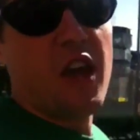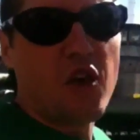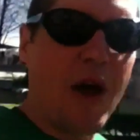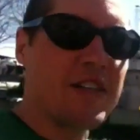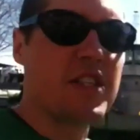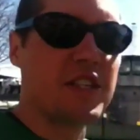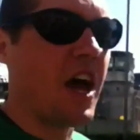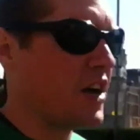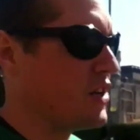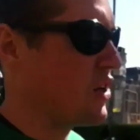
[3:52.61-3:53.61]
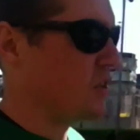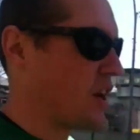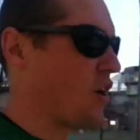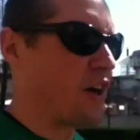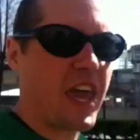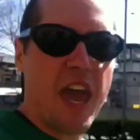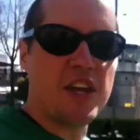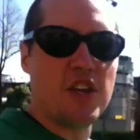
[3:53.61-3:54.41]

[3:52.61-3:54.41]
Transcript: You ask a dude, you know, like, hey,